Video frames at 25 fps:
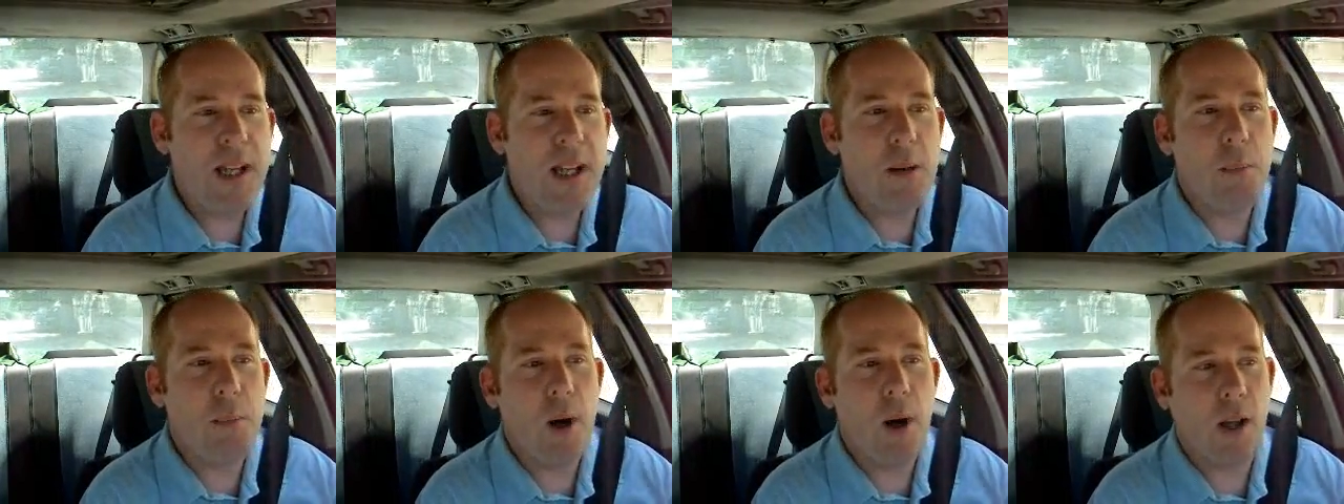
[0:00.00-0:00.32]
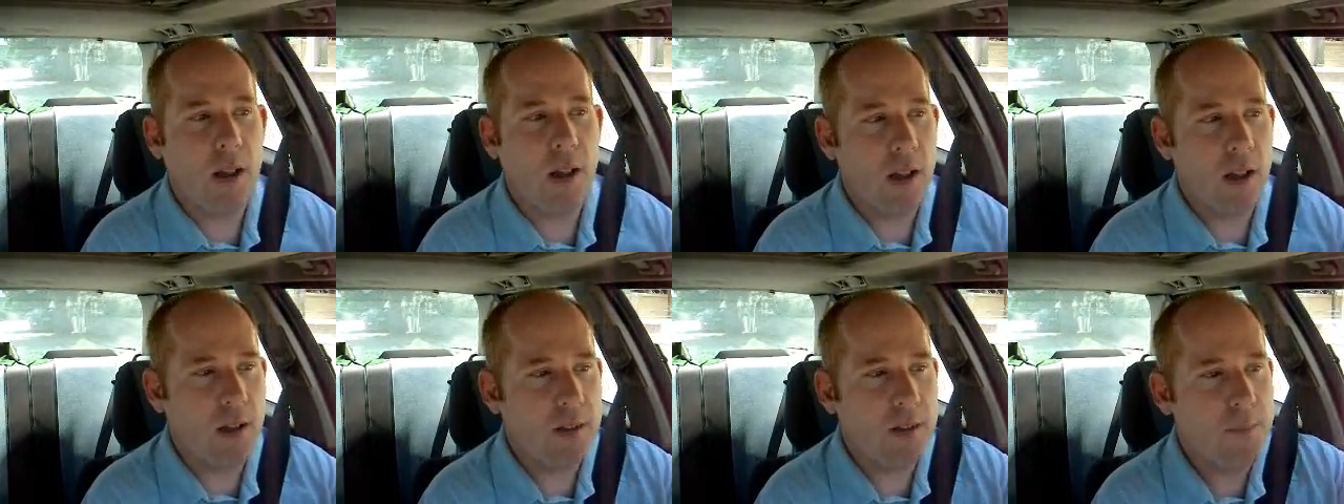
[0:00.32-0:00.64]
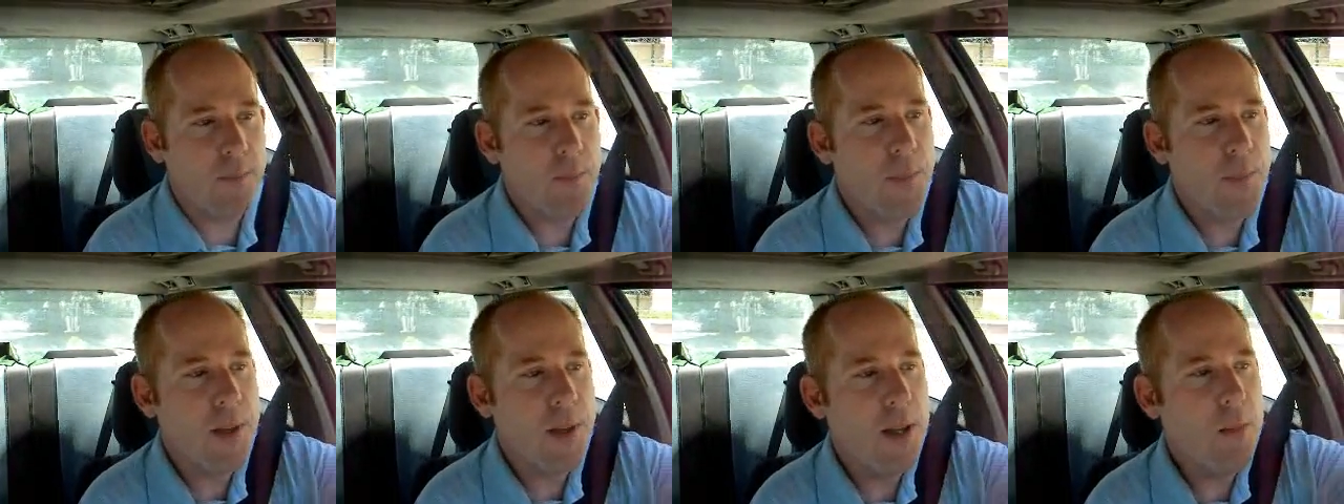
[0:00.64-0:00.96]
beer bottle,
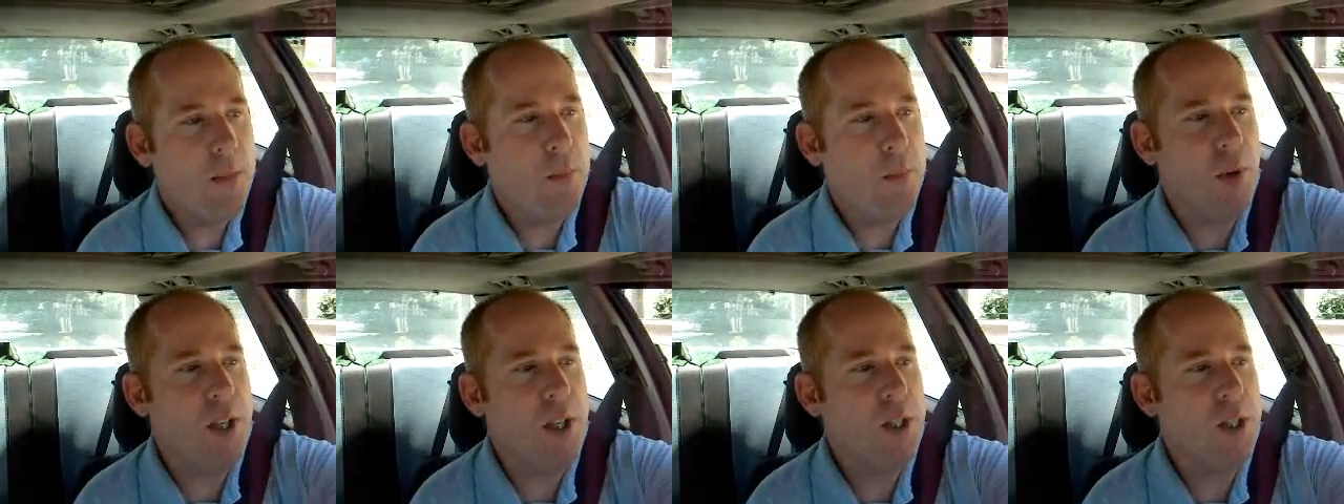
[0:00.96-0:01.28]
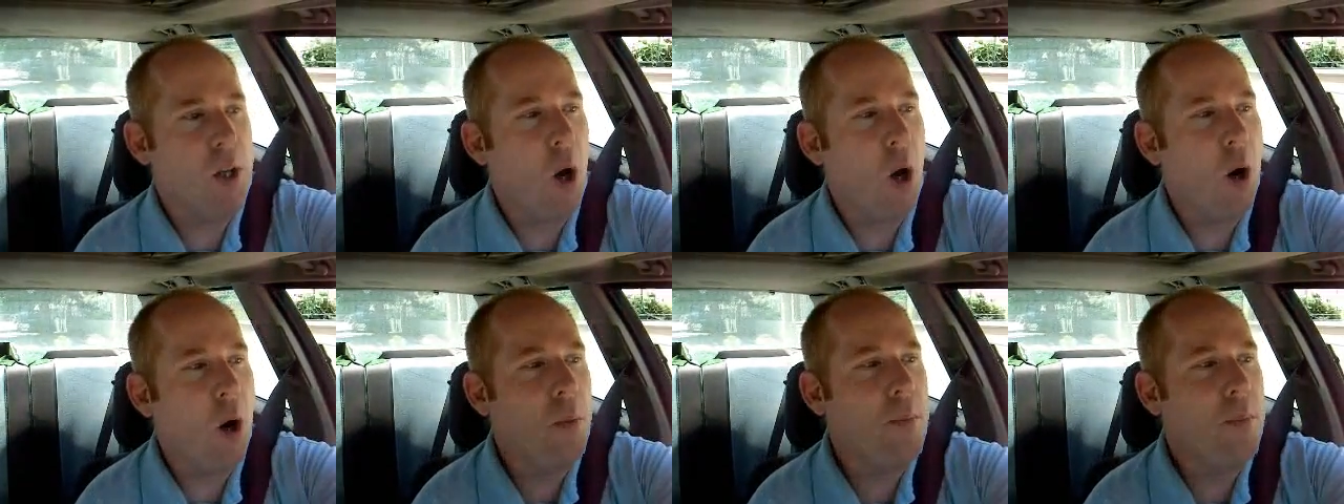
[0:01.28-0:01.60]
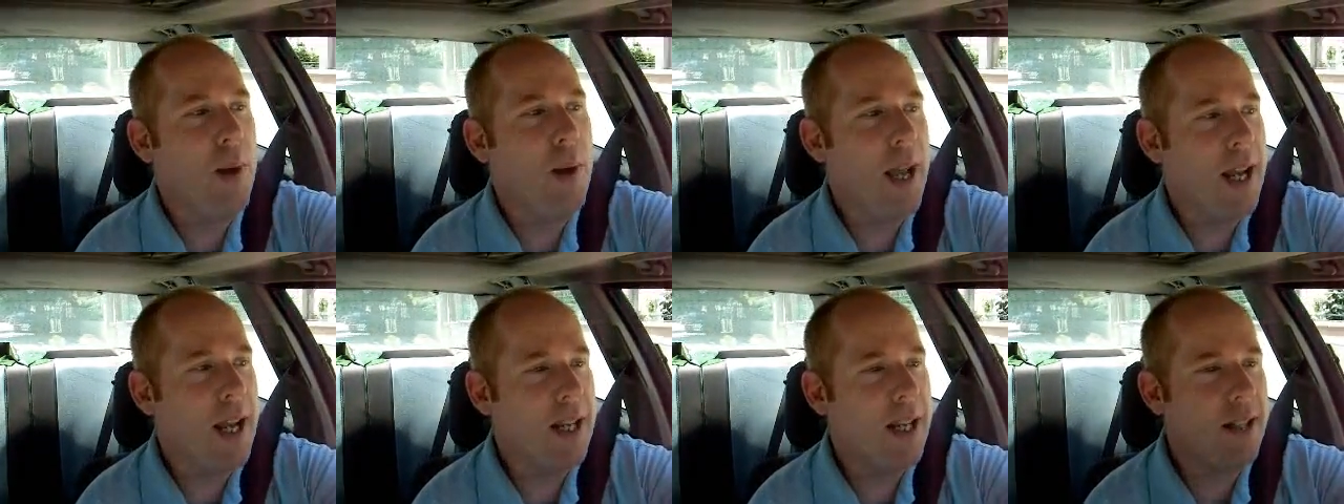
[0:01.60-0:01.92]
but it's
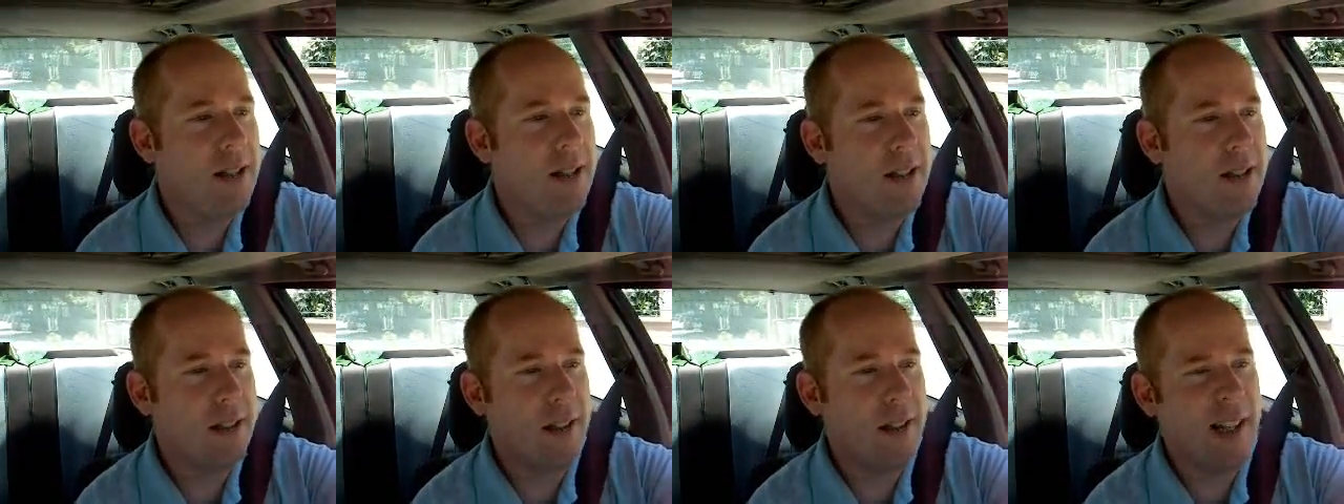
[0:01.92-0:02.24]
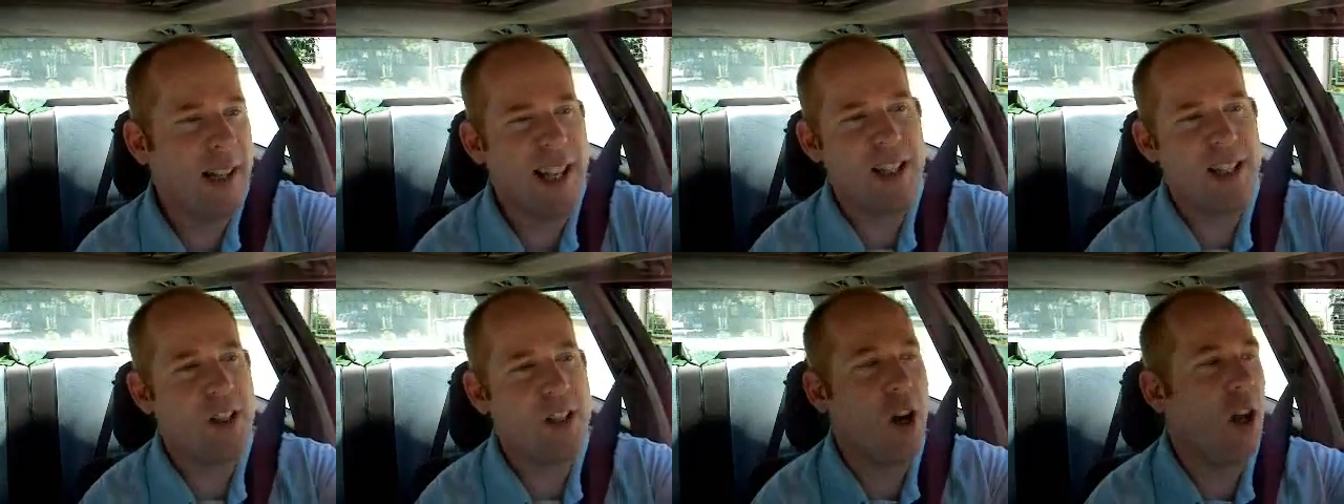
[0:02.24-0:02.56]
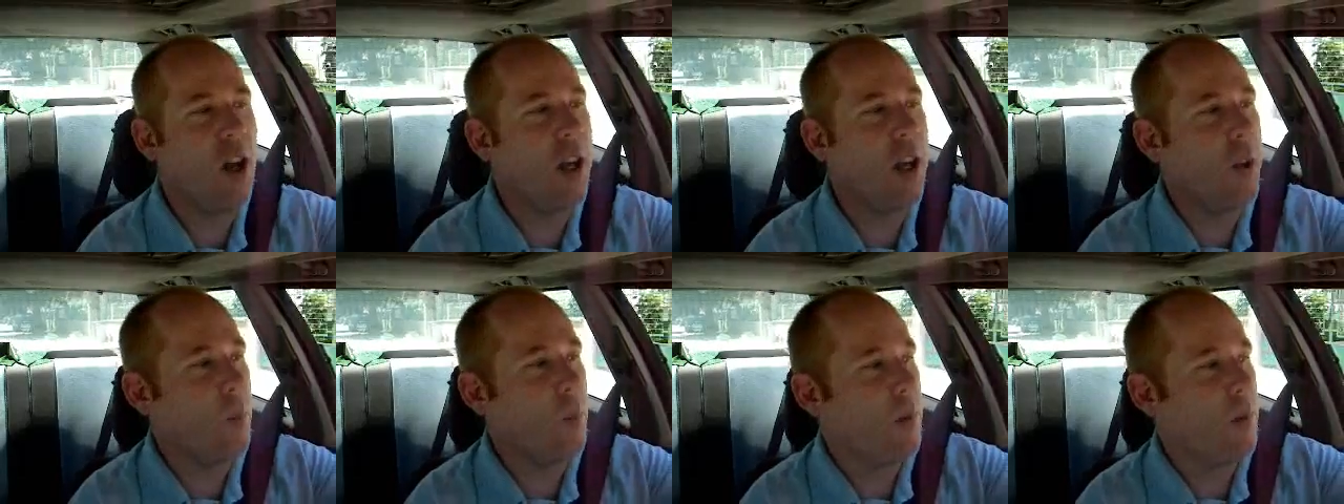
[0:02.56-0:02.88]
homemade, let's
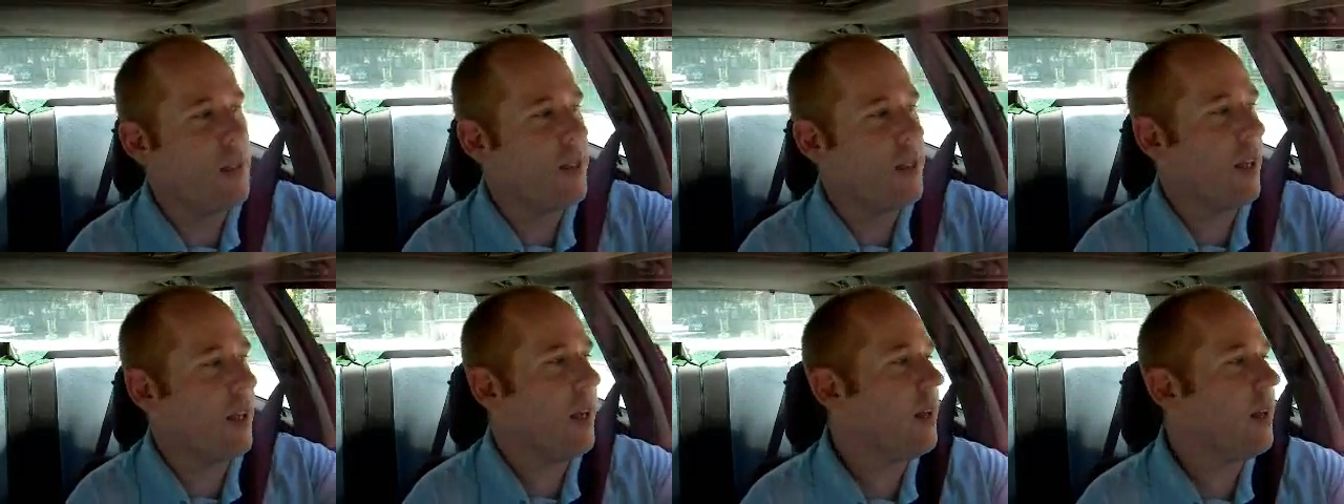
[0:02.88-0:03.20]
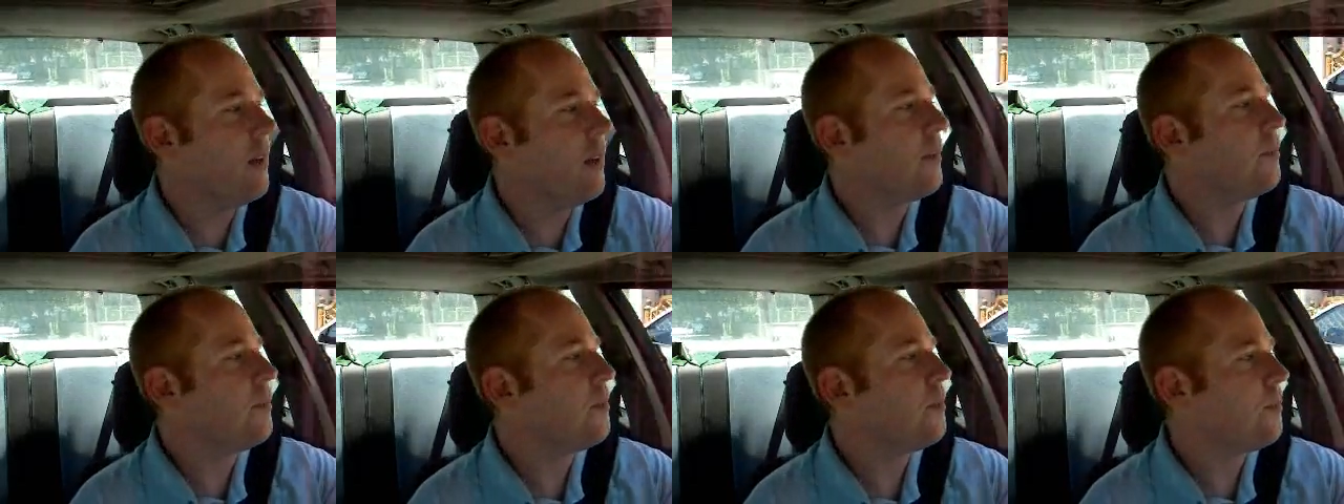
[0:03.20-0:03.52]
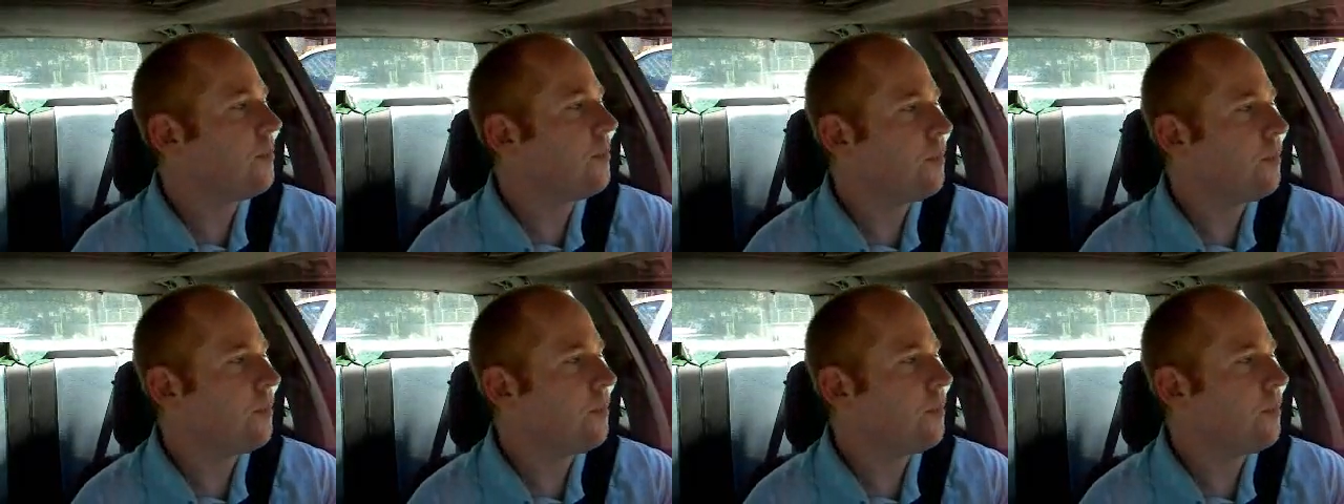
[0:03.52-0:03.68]
call it whiskey,